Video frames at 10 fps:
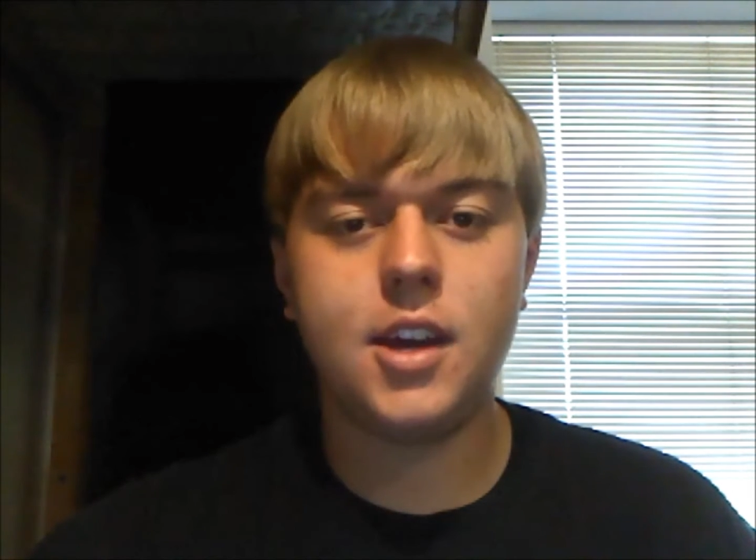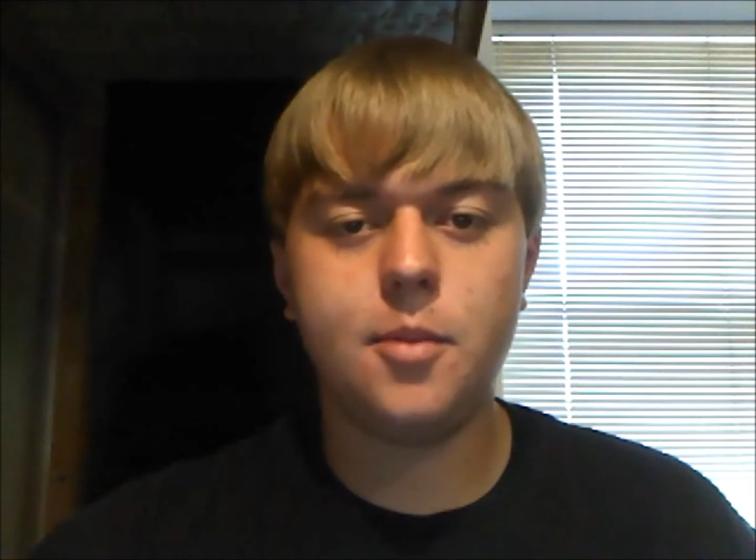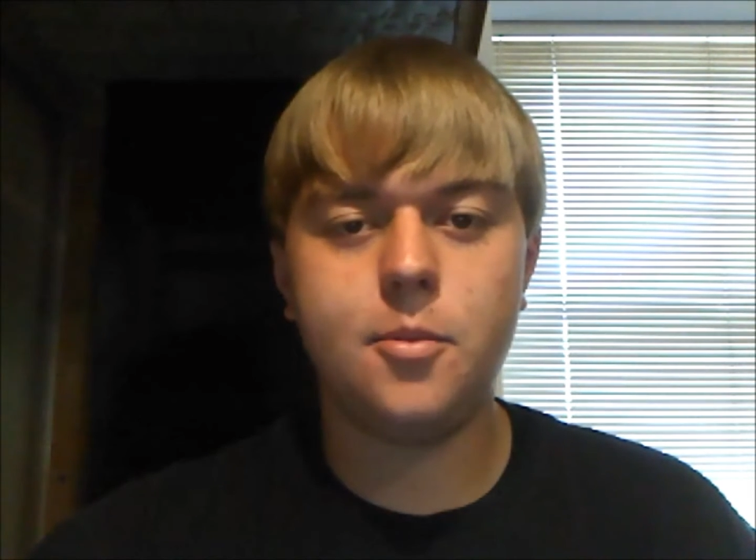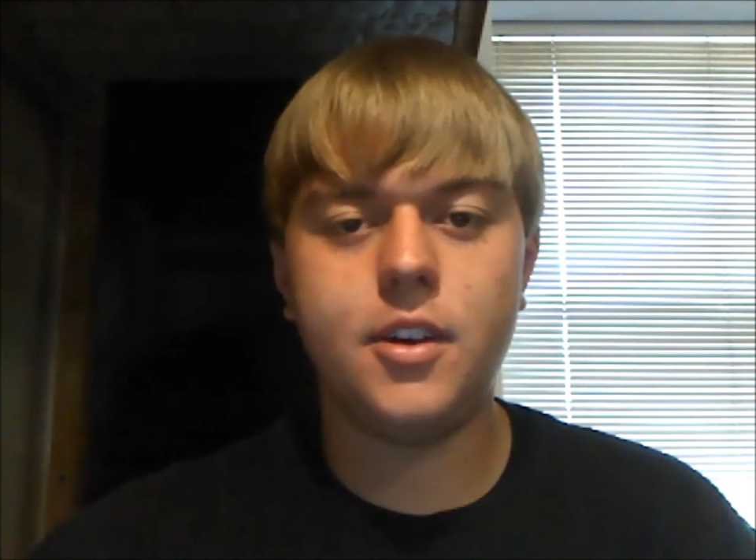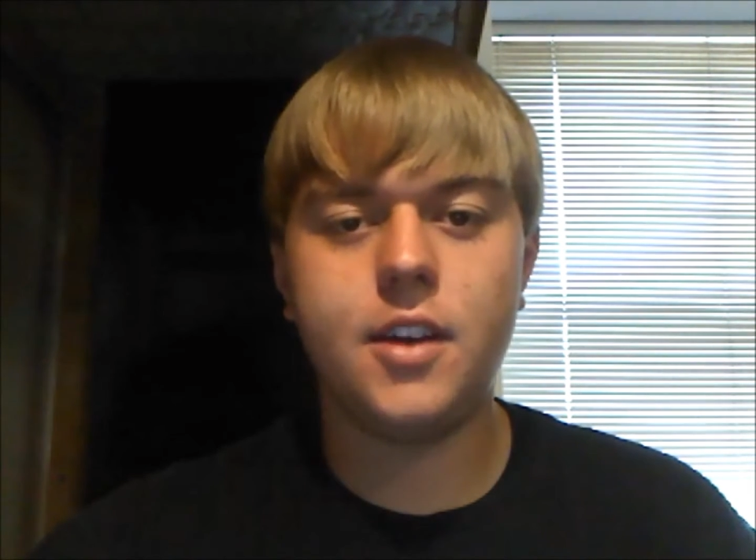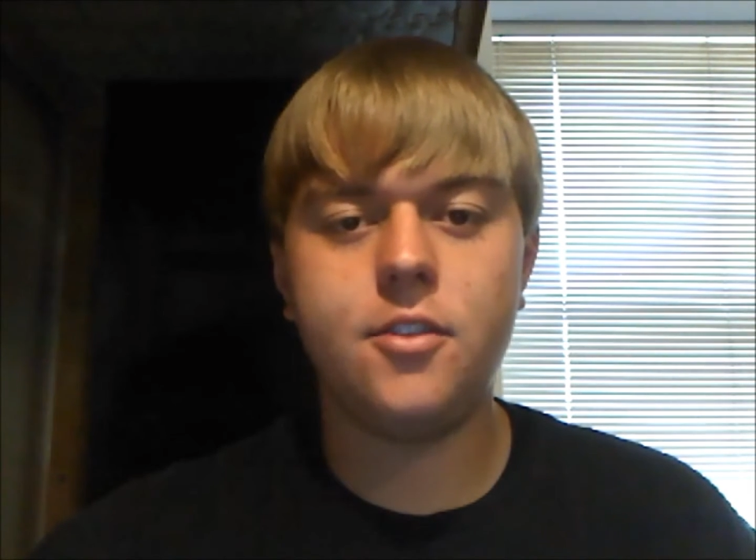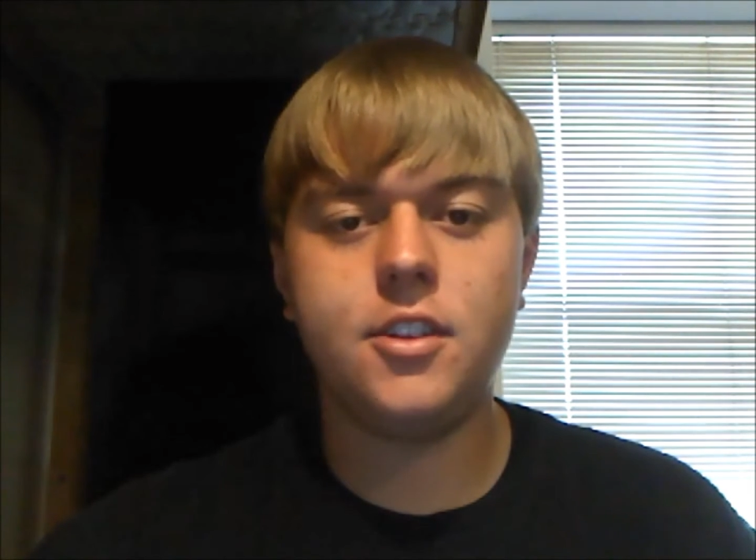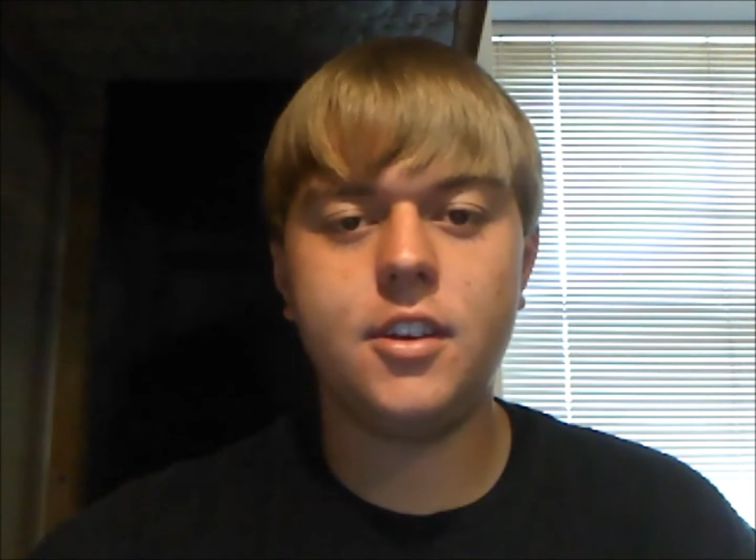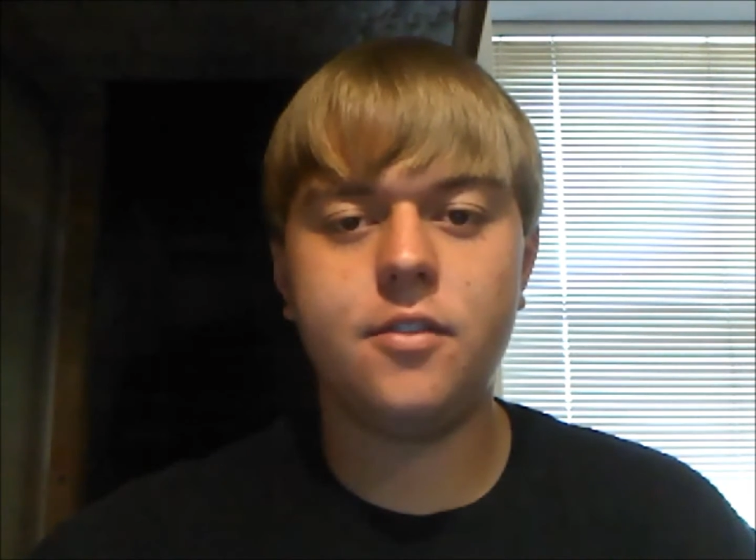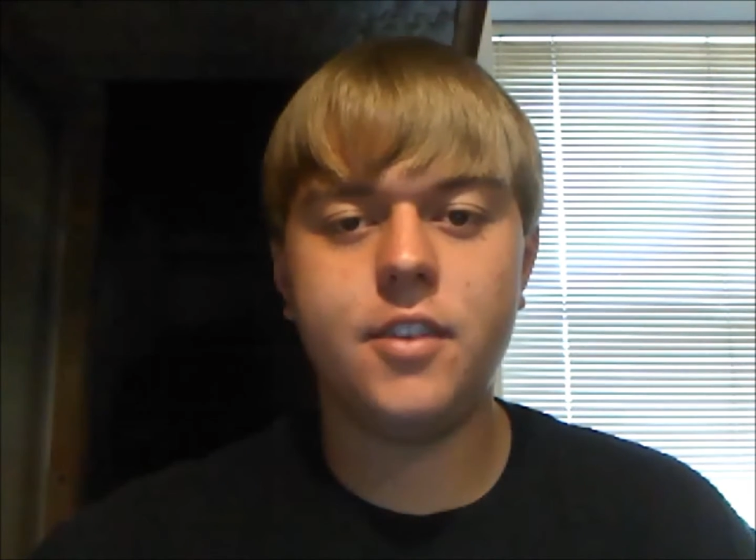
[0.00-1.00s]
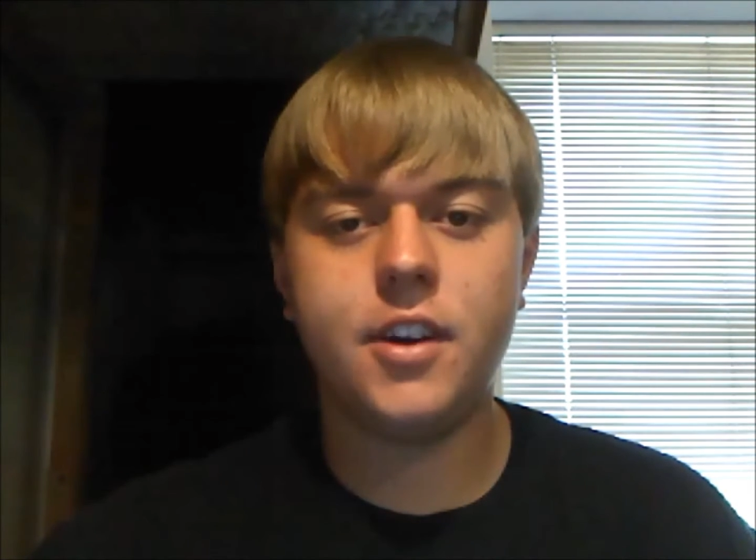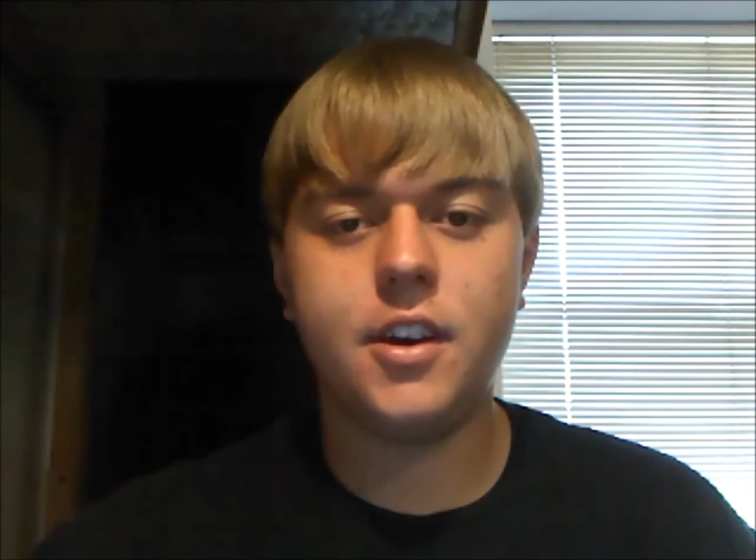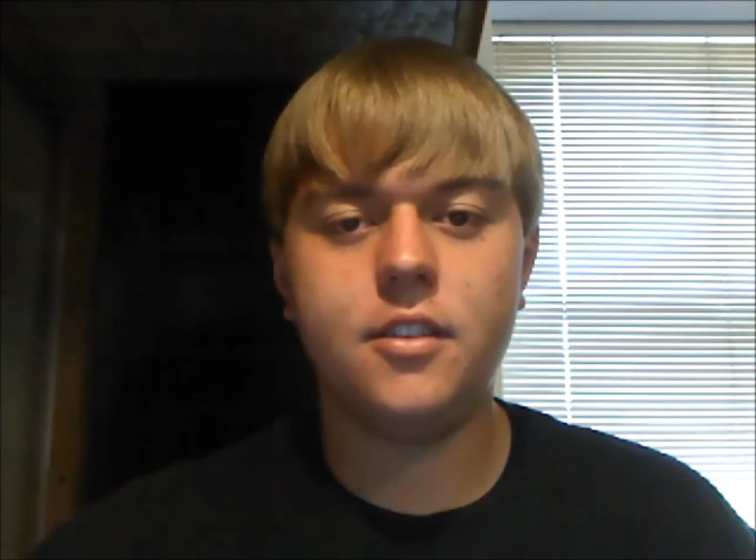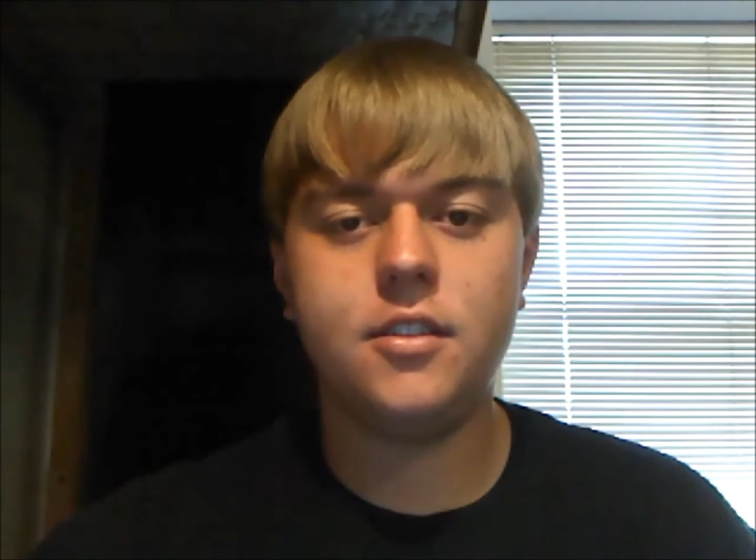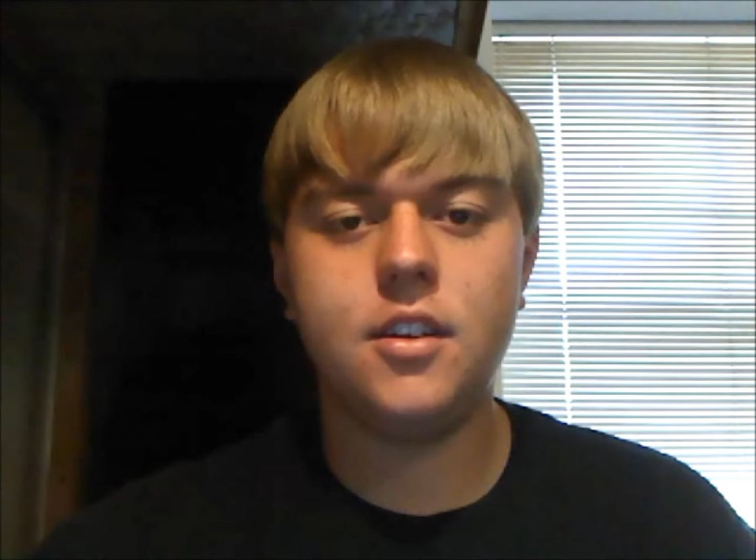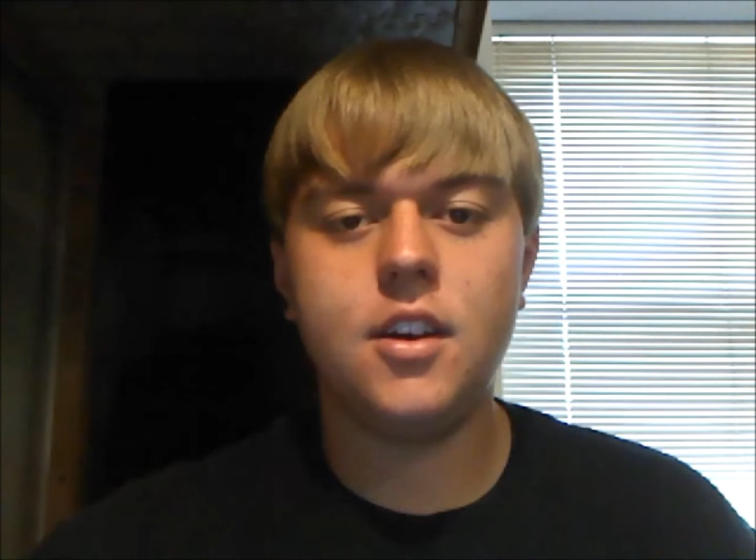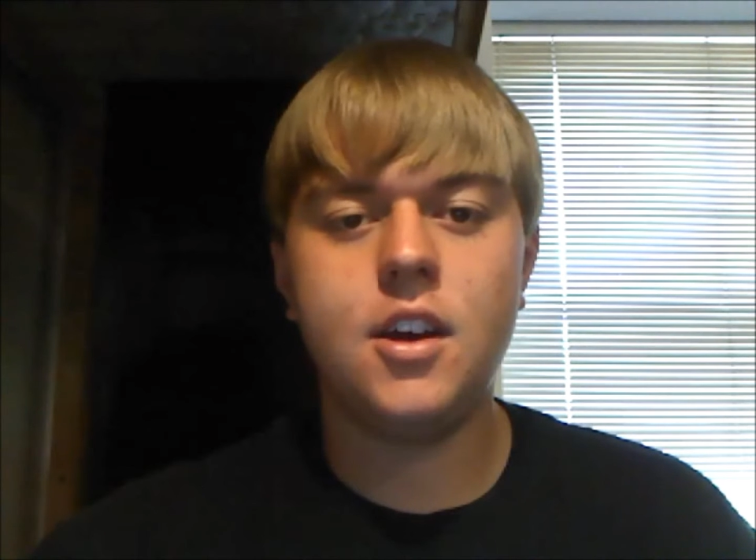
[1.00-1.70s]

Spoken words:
cable, everything fails.